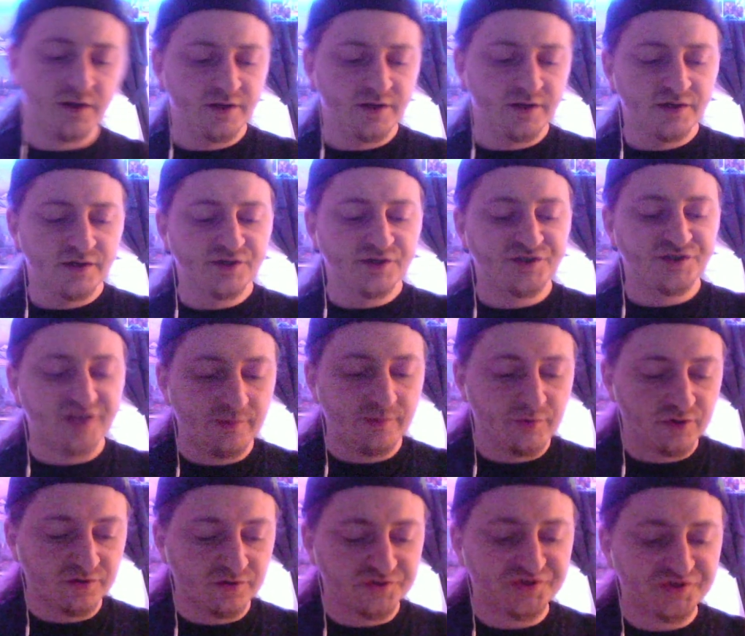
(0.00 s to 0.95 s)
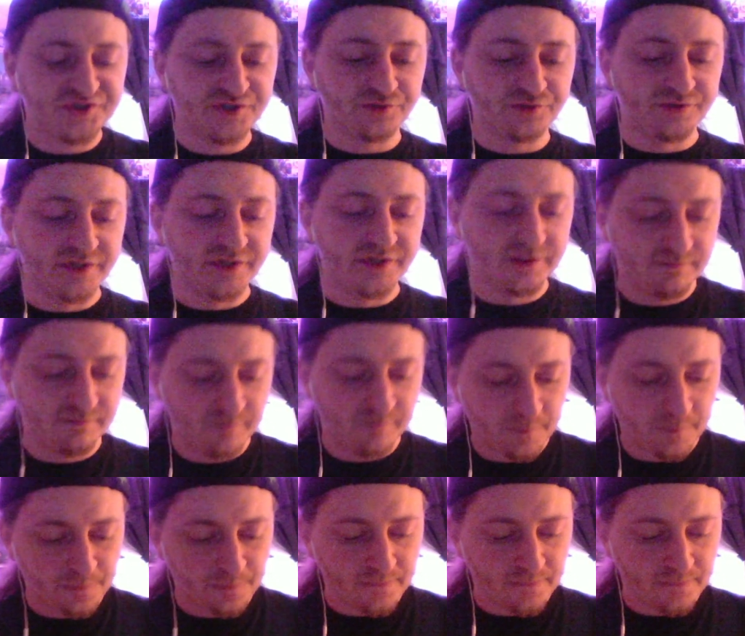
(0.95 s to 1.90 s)
Sabriel stilled it,
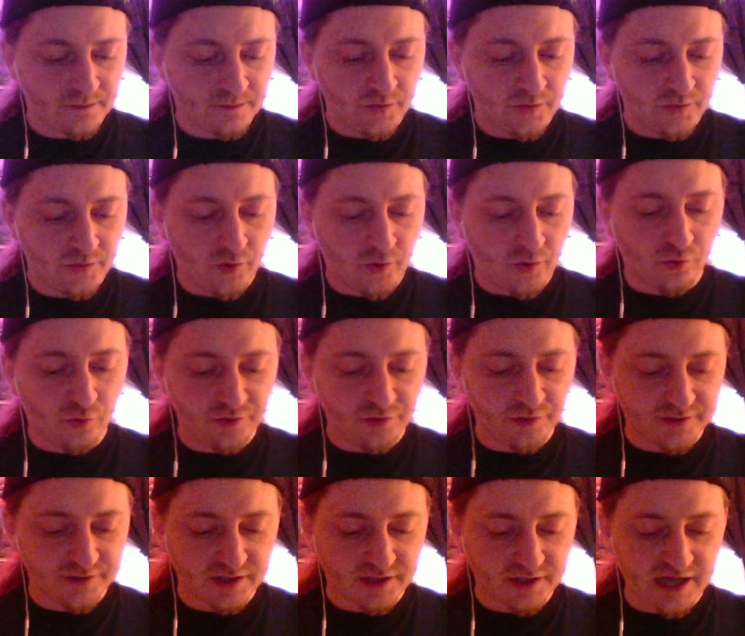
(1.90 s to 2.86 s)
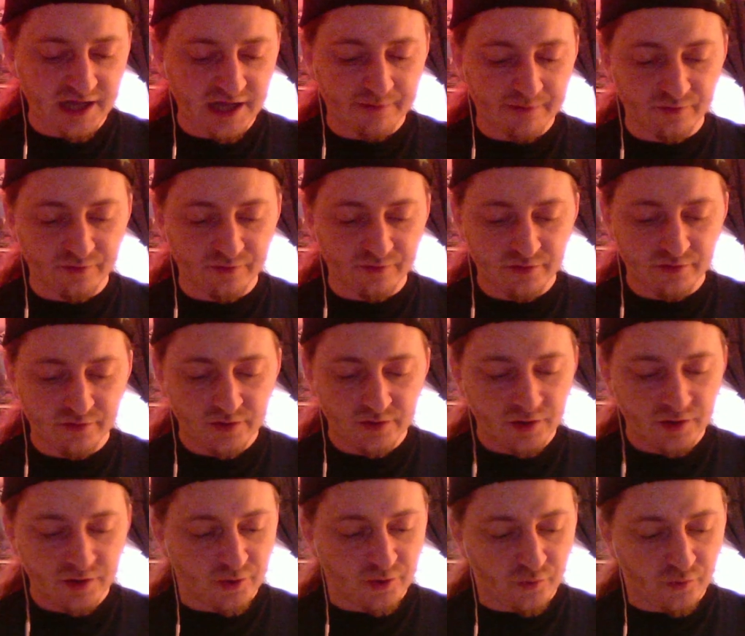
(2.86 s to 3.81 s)
holding the clapper
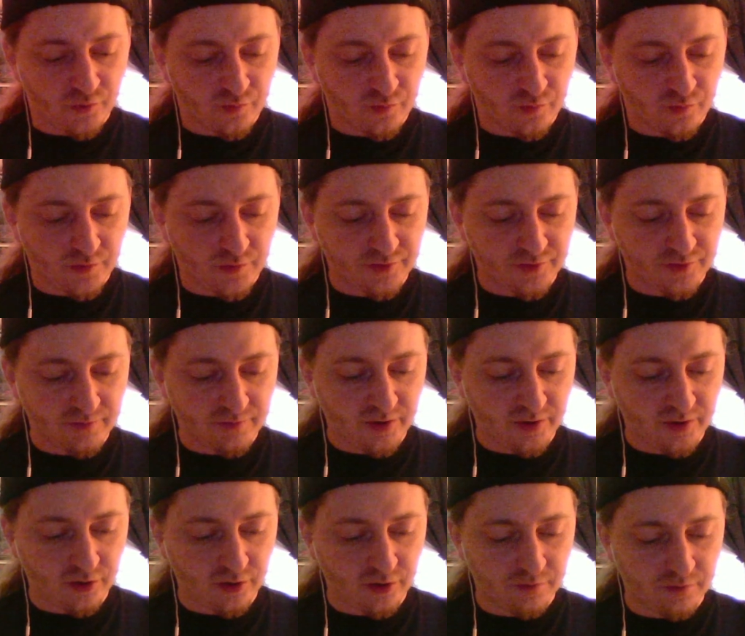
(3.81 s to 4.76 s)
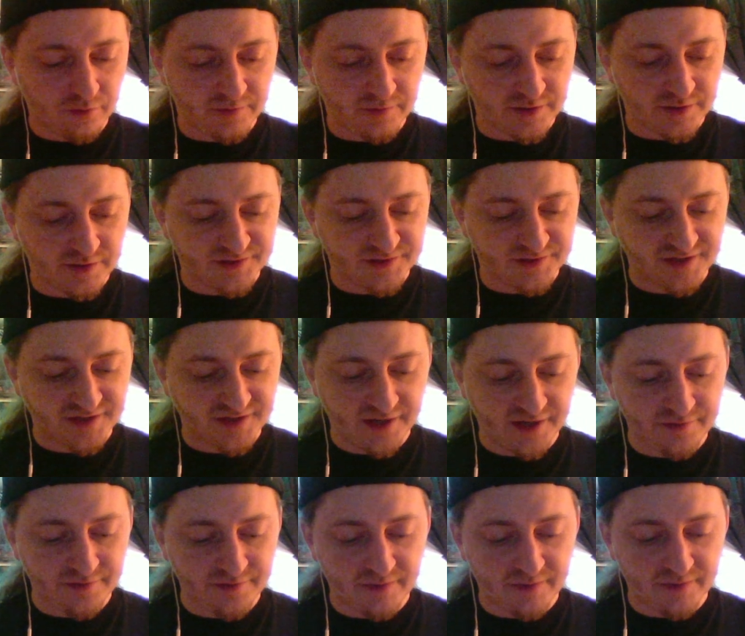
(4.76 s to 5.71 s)
with her palm inside the
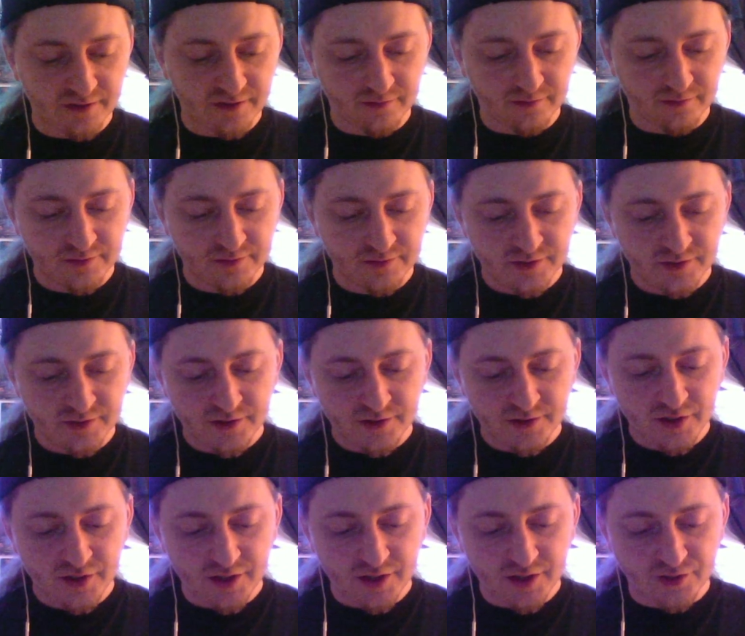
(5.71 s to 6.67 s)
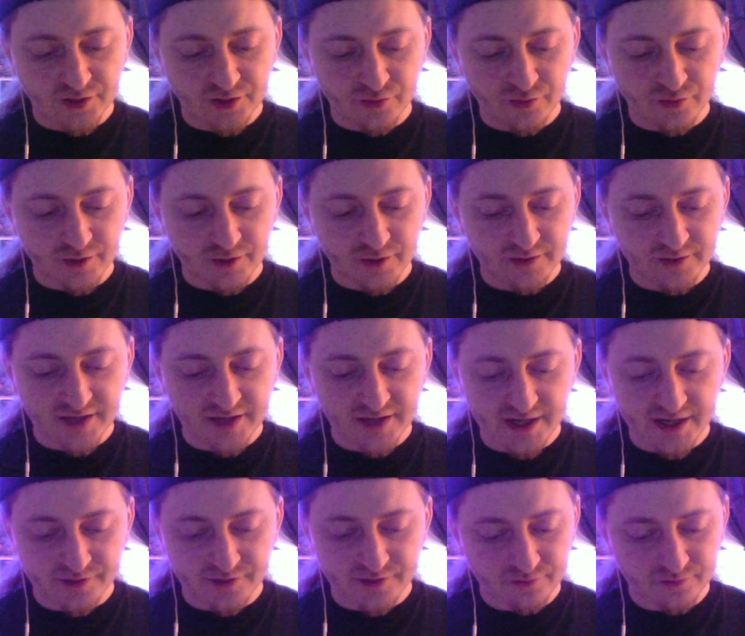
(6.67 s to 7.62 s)
bell, ignoring the
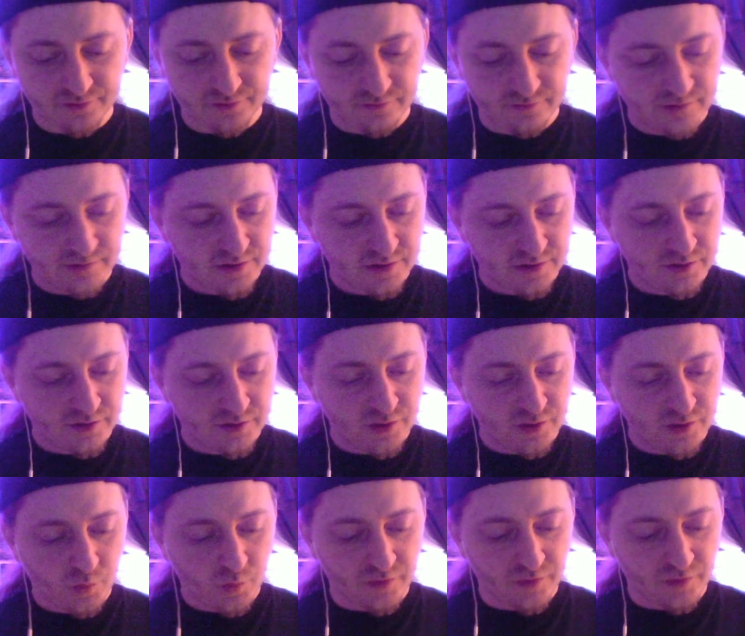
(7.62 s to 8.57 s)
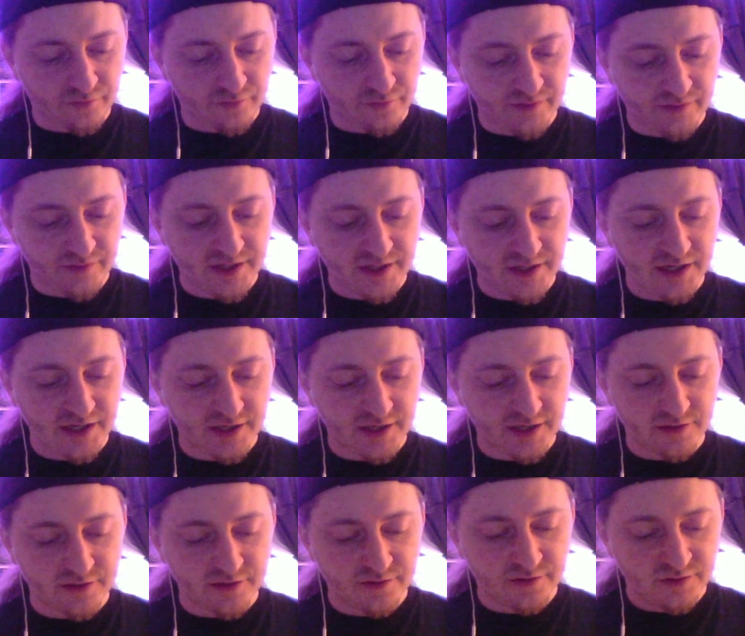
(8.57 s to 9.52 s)
handle. With her right hand,
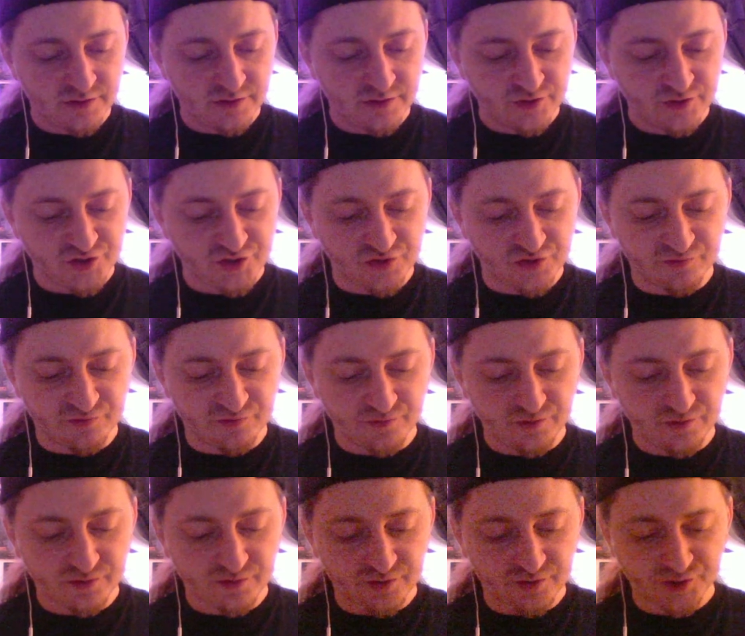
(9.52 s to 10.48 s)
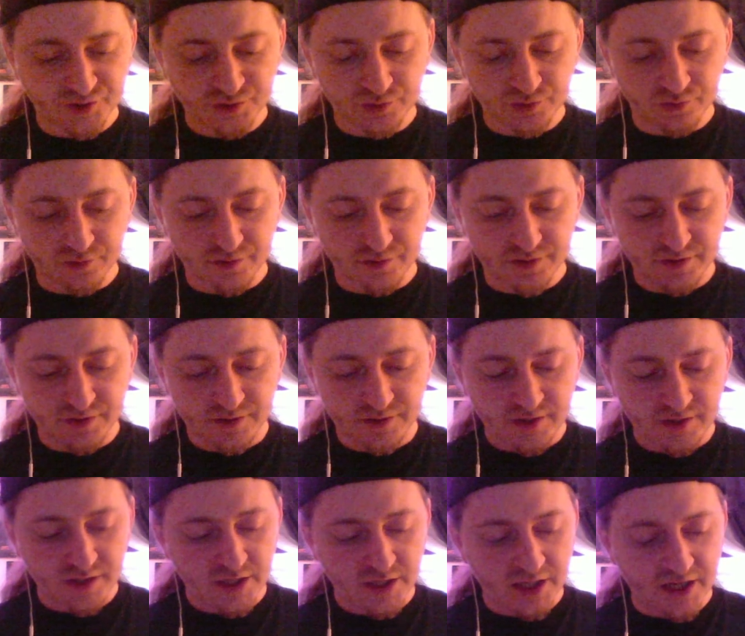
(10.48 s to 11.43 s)
she drew her sword
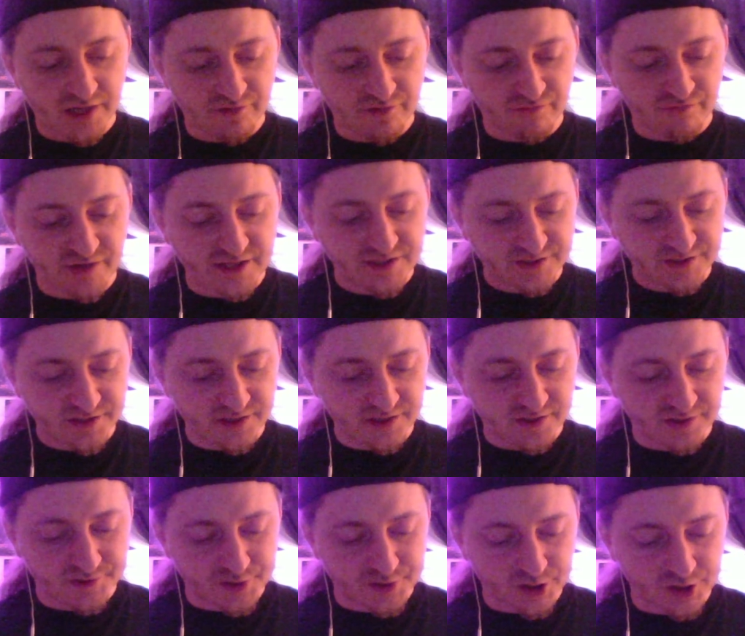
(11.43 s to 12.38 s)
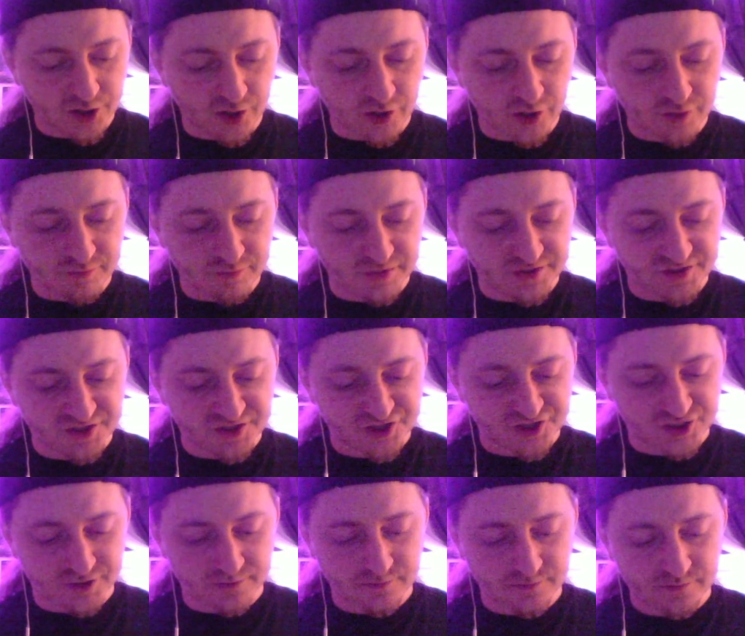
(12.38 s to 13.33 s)
and raised it in the guard position.